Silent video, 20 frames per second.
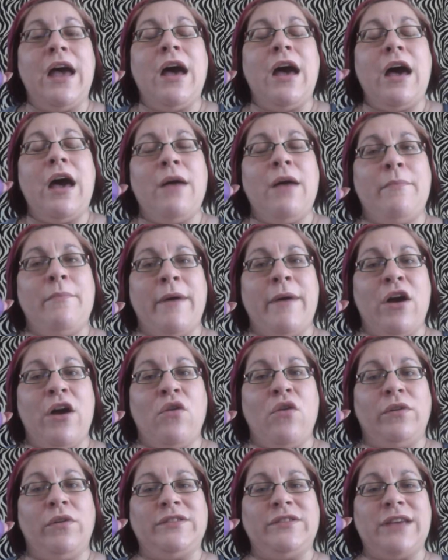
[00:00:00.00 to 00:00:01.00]

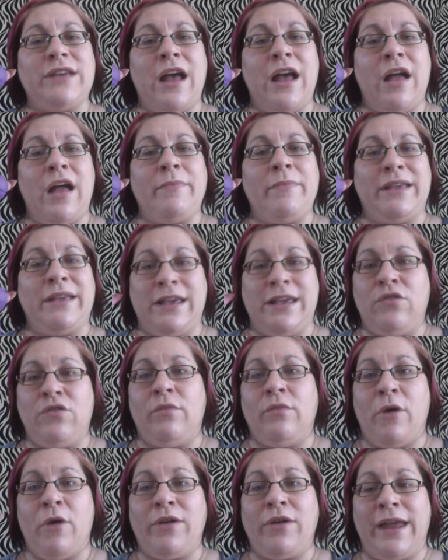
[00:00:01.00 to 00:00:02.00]
about the
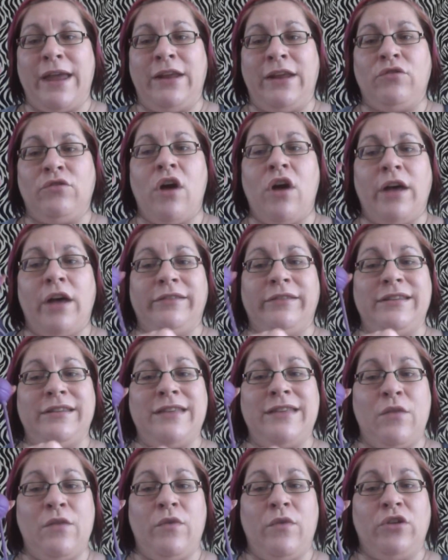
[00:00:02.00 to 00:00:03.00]
Kegel ball getting lost.
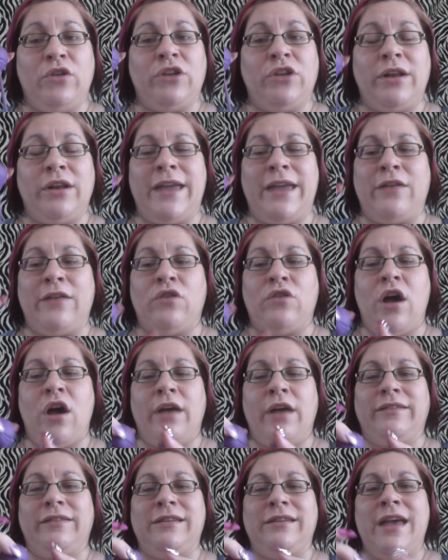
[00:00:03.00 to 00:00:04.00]
They will not get
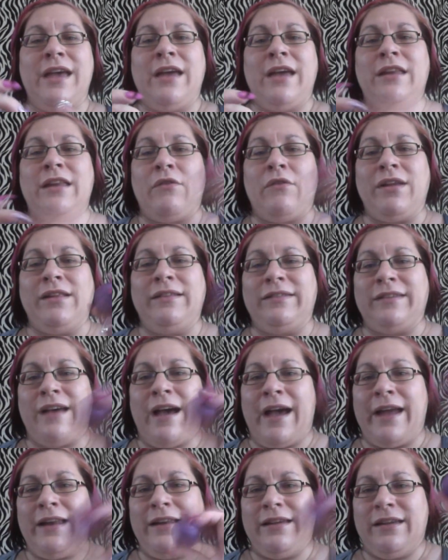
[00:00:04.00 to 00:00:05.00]
lost. Now
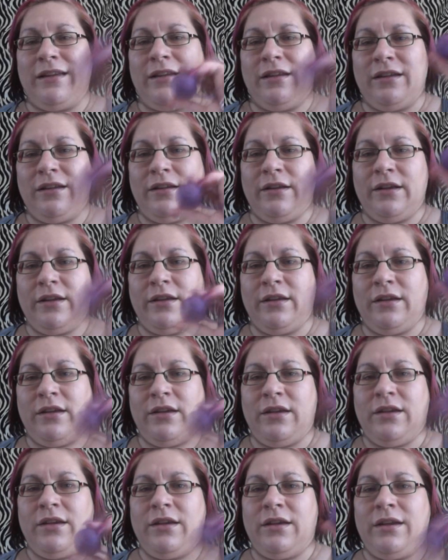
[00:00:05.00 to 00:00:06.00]
inside
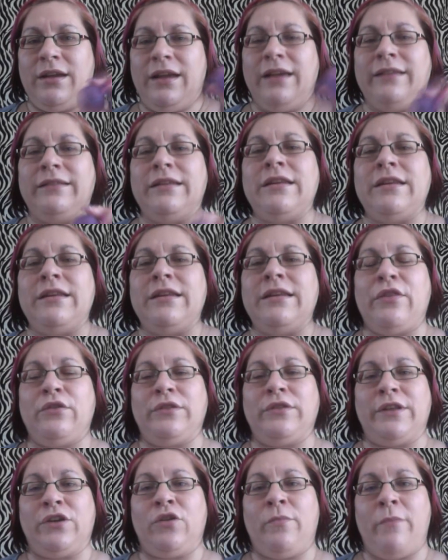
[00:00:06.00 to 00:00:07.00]
is another
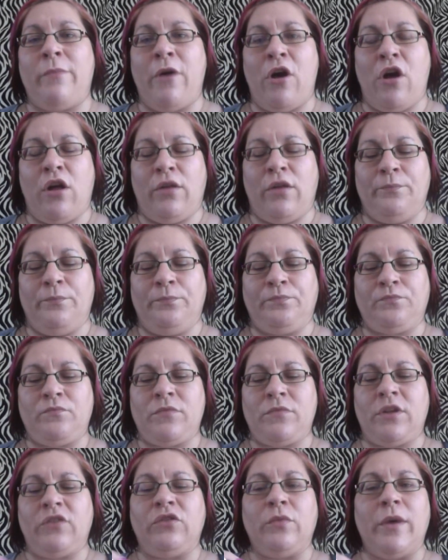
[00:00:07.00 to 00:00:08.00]
little ball.
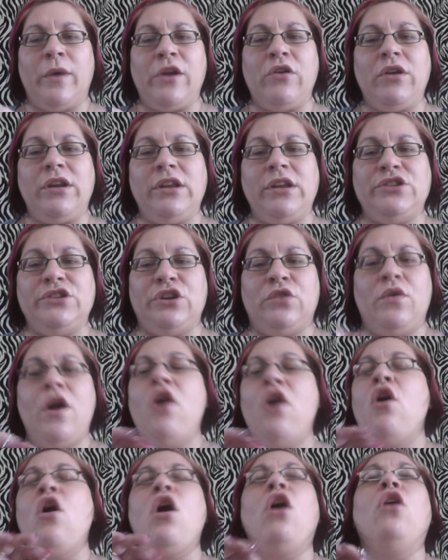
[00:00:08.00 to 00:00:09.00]
So what you're going to do,
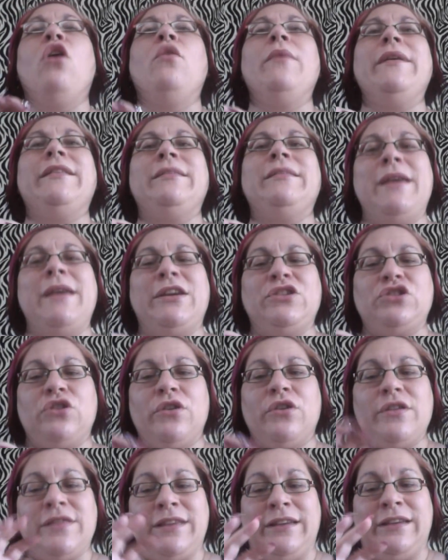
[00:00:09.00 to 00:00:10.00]
always make
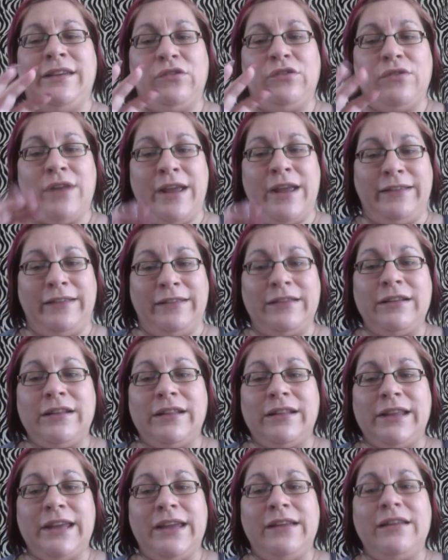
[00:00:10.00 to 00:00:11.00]
sure these are nice and
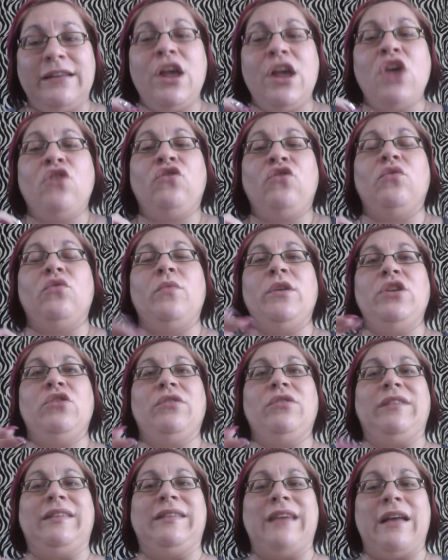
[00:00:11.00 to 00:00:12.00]
cleaned. So when
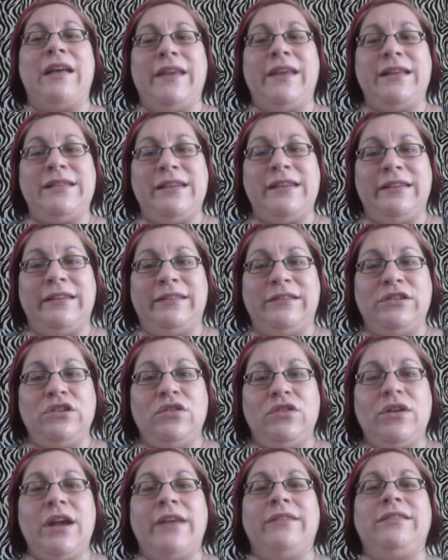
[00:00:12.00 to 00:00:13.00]
you're selling these to
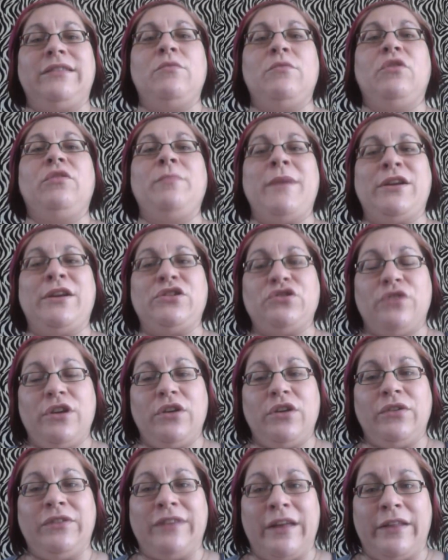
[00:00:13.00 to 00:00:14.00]
your customers, make sure
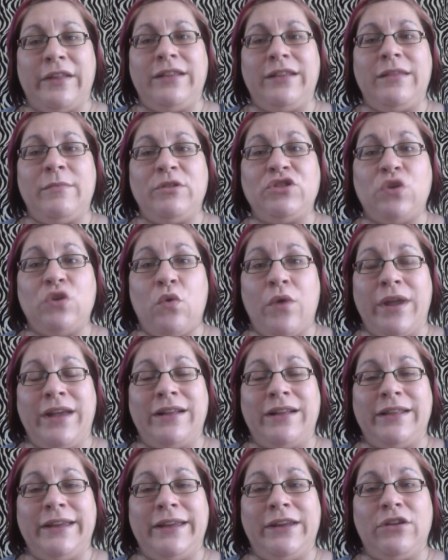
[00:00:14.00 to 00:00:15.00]
you're selling them a toy
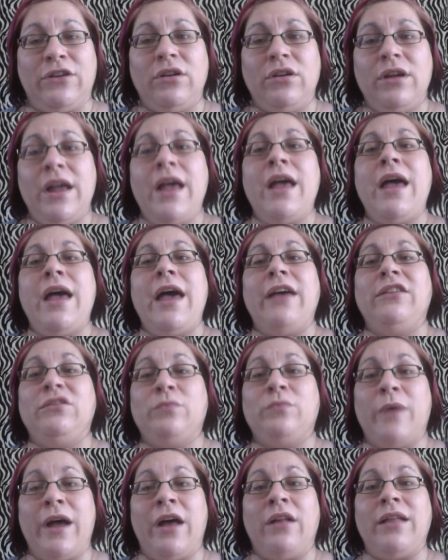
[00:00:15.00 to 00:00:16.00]
cleaner as
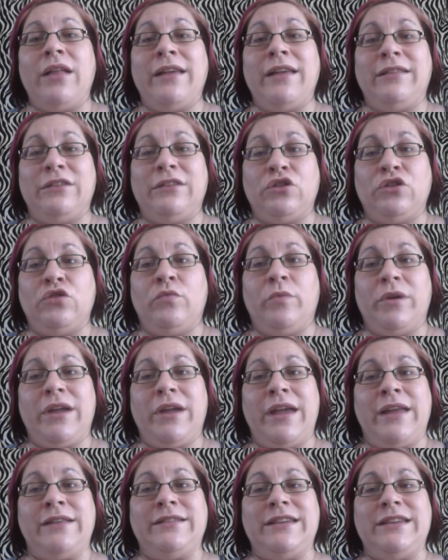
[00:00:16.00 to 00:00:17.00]
well as a
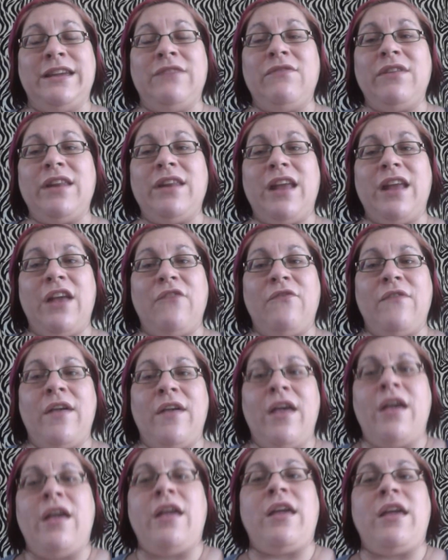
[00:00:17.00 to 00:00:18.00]
lubricant. Even if
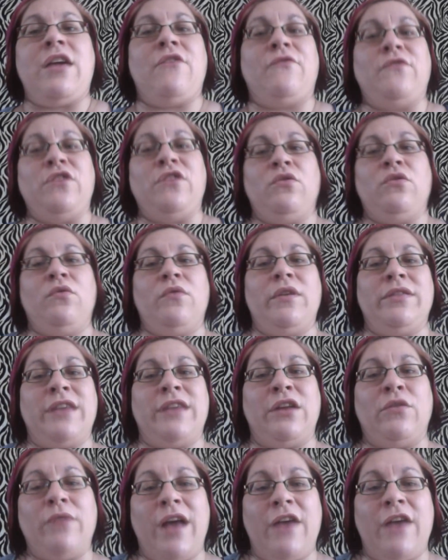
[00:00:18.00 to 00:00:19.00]

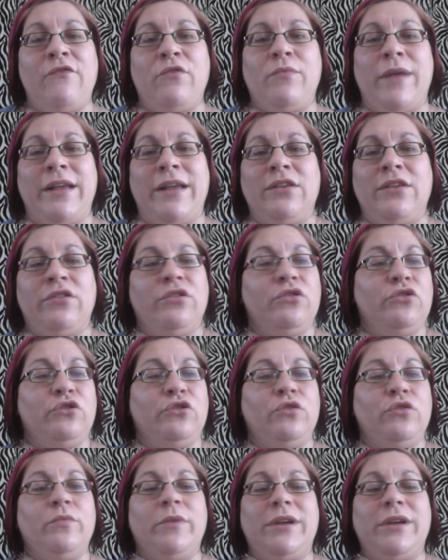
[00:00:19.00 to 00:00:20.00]
they don't have a regular
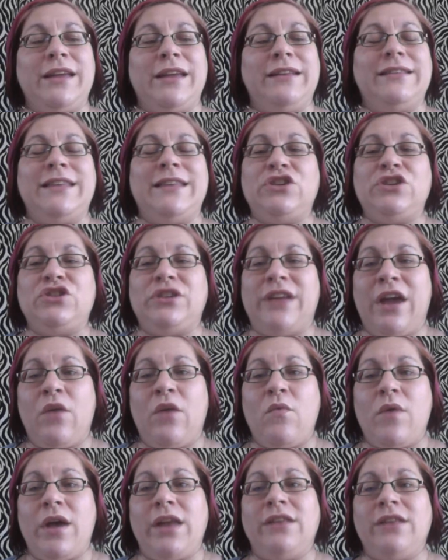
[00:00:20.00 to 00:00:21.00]
lubricant, they should
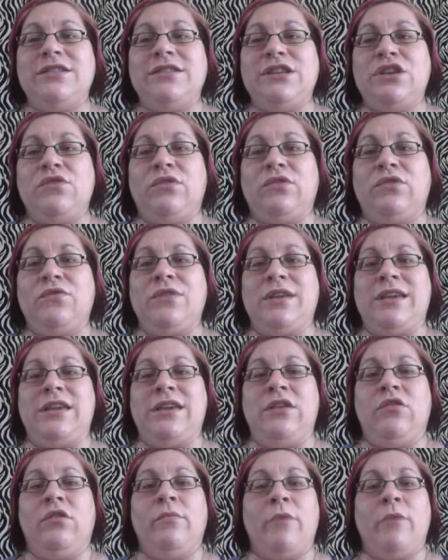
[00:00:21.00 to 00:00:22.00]
get one to use for the
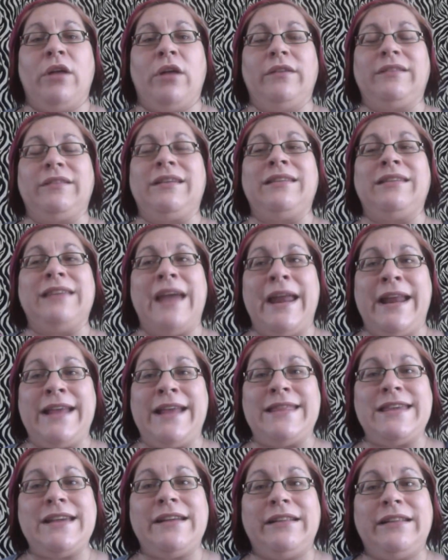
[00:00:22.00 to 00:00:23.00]
Kegel balls because
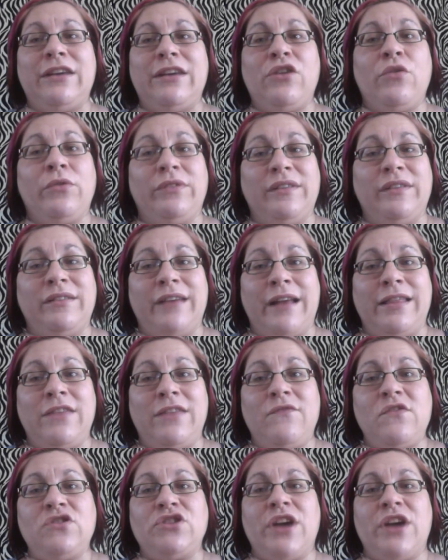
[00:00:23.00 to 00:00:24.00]
anything that goes inside the
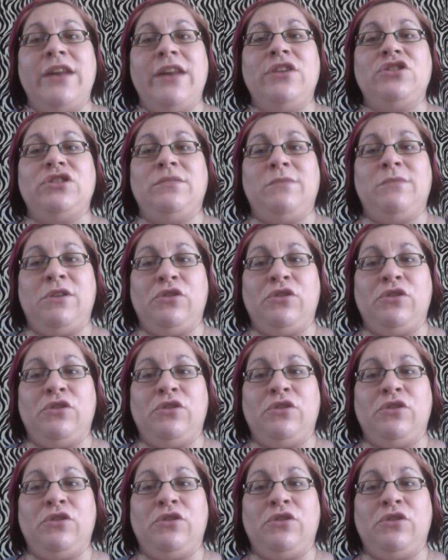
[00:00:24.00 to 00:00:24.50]
vagina should be